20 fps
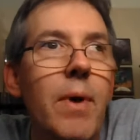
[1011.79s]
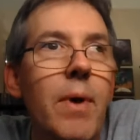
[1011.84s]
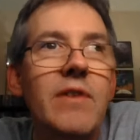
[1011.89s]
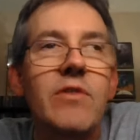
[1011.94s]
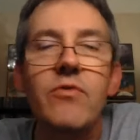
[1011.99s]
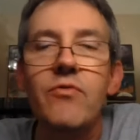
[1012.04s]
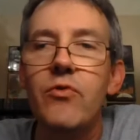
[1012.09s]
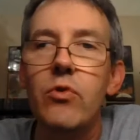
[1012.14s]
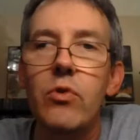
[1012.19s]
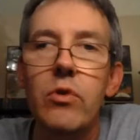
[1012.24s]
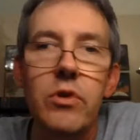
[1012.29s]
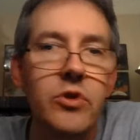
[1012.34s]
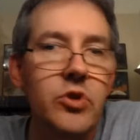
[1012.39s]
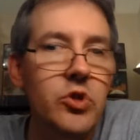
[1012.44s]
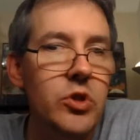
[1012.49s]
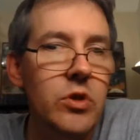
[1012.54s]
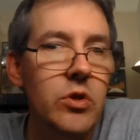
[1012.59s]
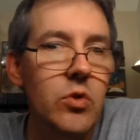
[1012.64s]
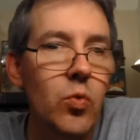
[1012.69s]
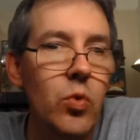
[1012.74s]
best
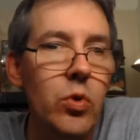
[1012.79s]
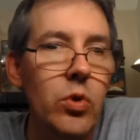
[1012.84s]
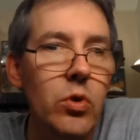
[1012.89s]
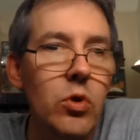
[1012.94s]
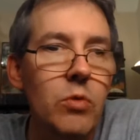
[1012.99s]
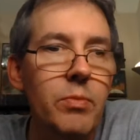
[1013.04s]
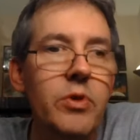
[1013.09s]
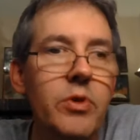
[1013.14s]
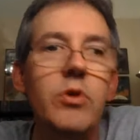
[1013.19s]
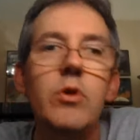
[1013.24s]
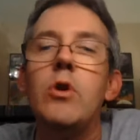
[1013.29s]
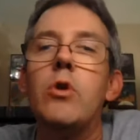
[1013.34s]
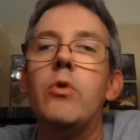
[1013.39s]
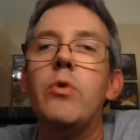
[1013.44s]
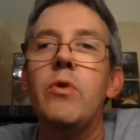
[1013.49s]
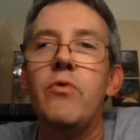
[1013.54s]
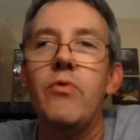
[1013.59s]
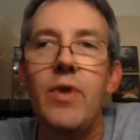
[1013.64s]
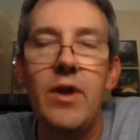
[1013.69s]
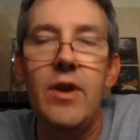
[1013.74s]
vocalist in the world, but they're
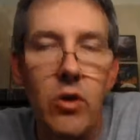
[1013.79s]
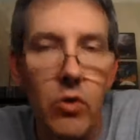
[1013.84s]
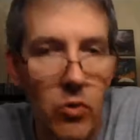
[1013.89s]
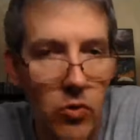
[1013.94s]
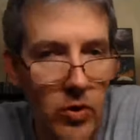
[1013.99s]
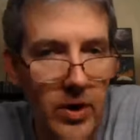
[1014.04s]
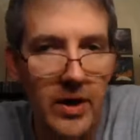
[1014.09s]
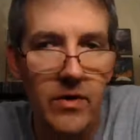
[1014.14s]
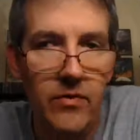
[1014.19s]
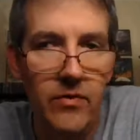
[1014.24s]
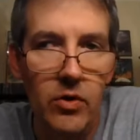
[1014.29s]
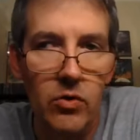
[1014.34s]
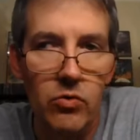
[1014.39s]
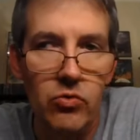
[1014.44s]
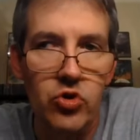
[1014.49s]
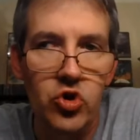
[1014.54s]
going for that,